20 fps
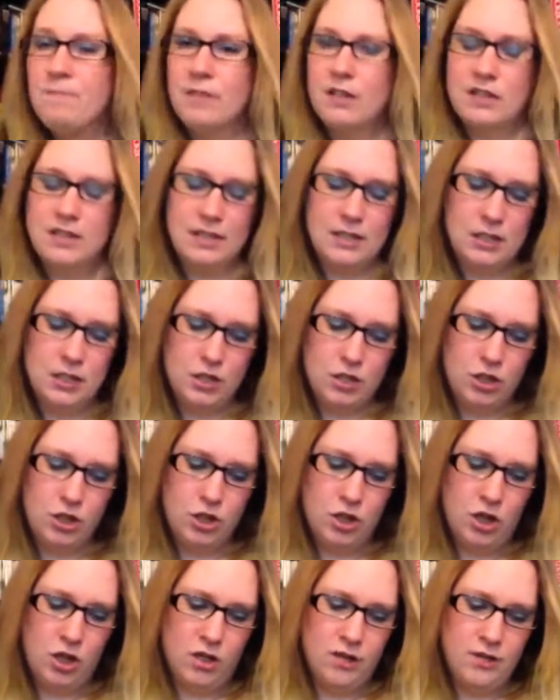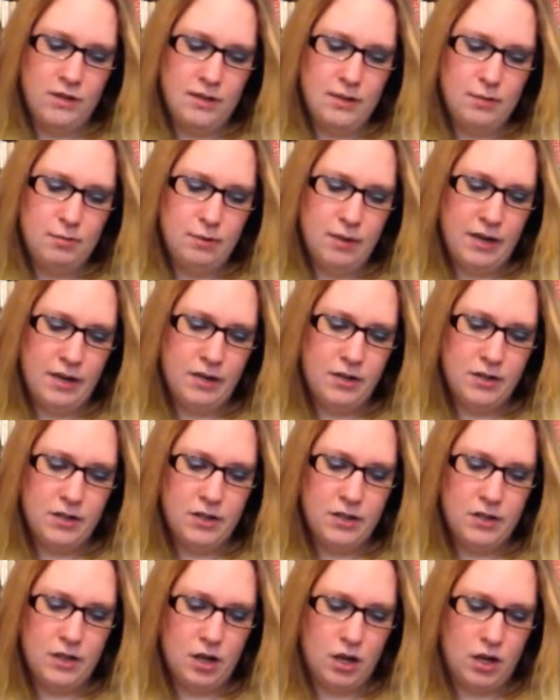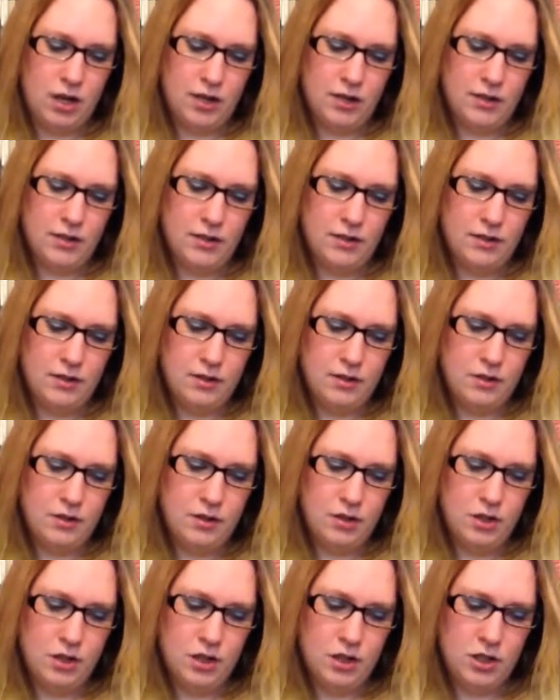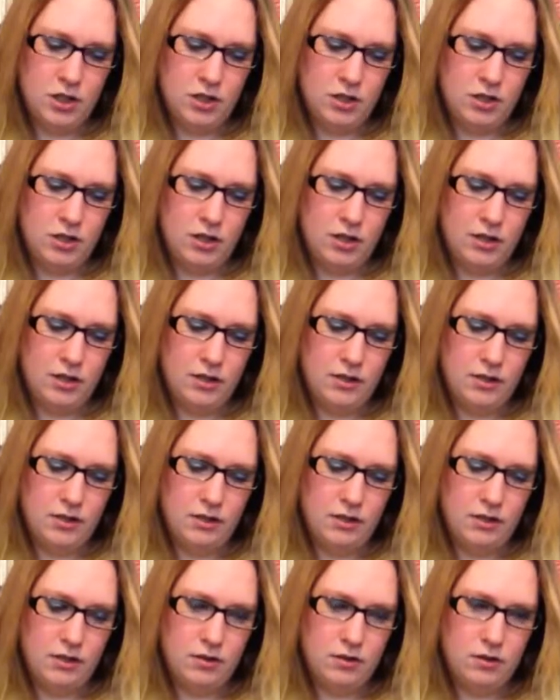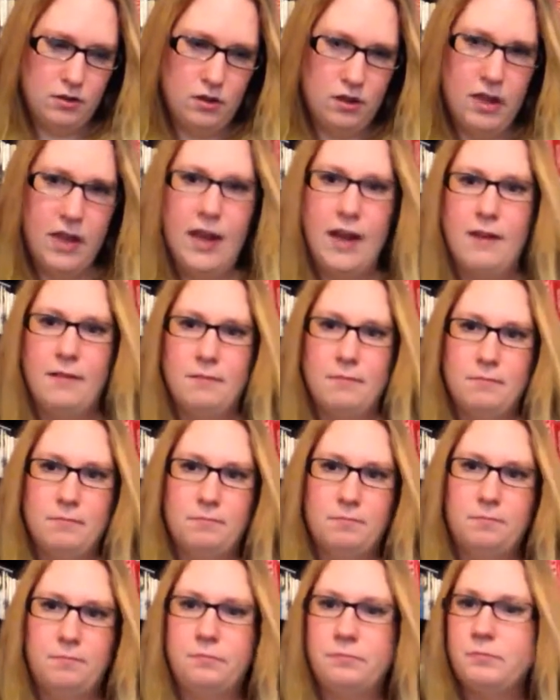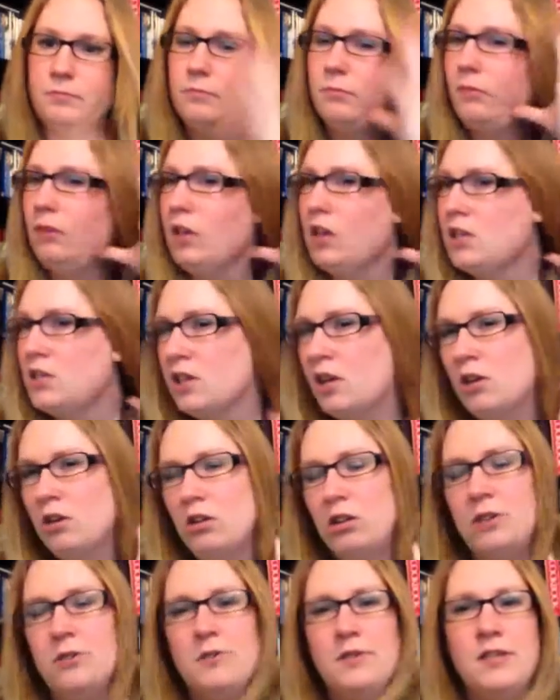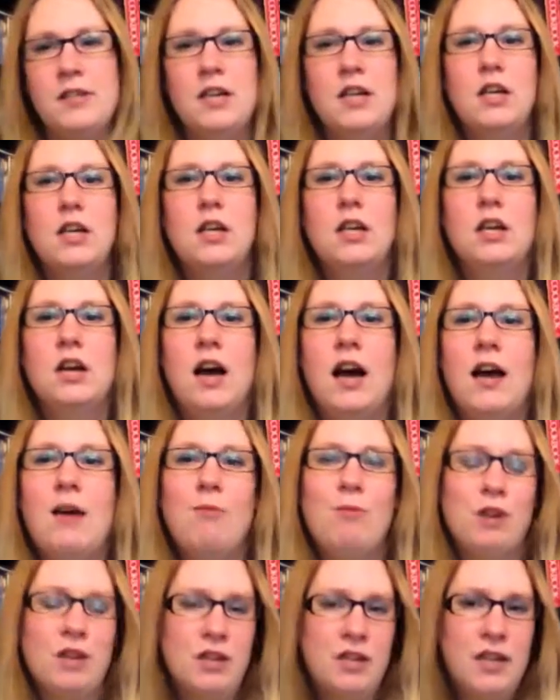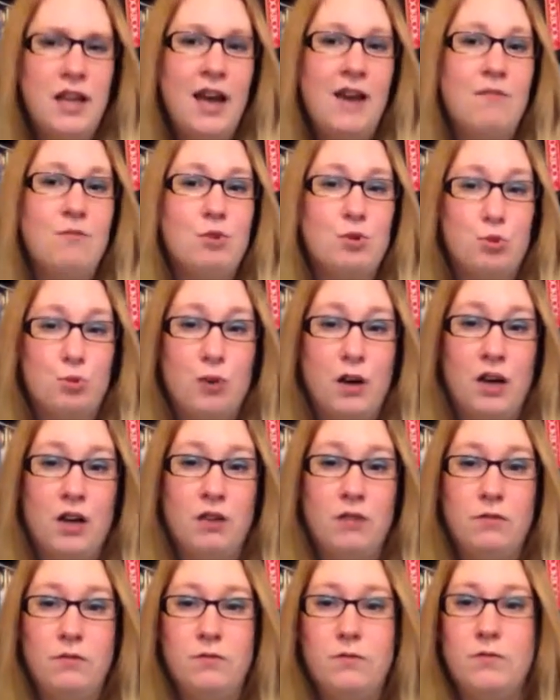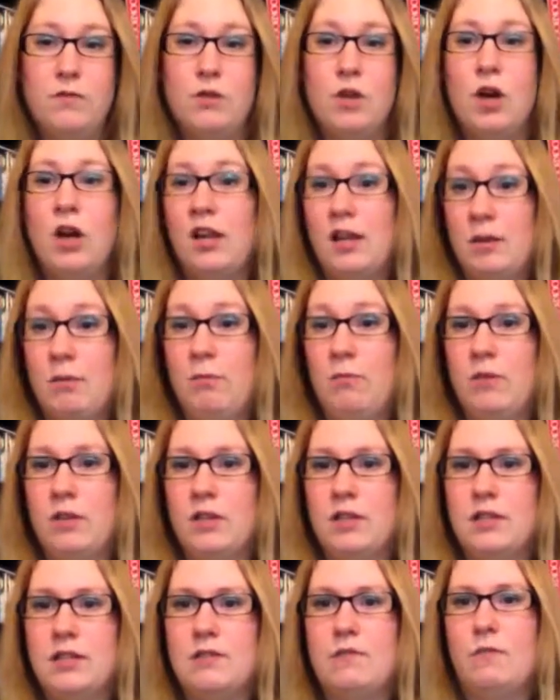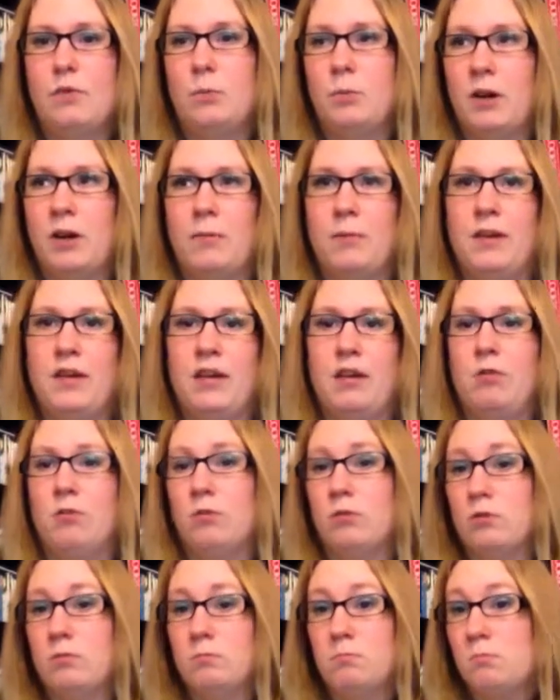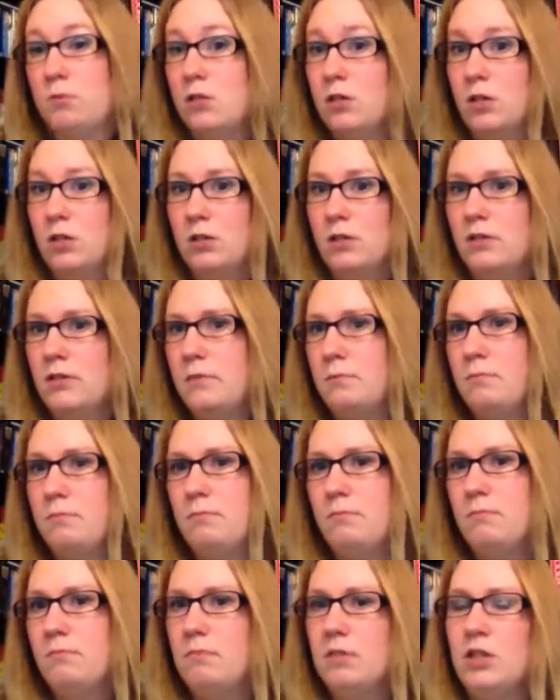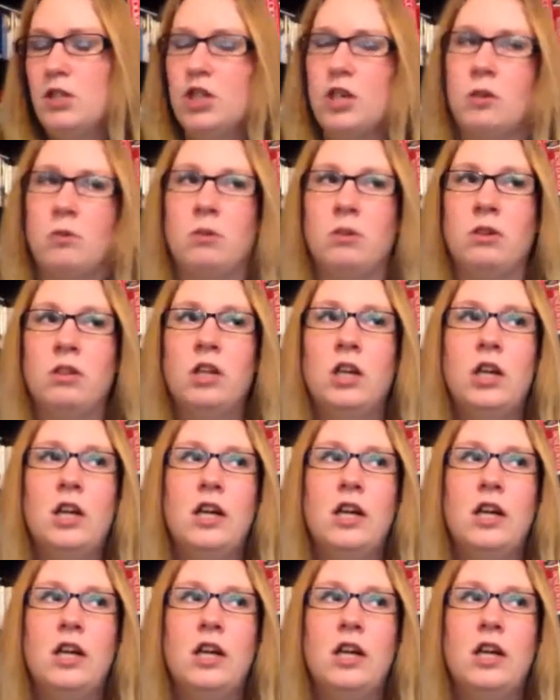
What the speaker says: For the shawls, sweaters, socks, dishcloths. Yeah, doll clothes. I wanted to have 12 doll outfits for Barbie or dolls in general.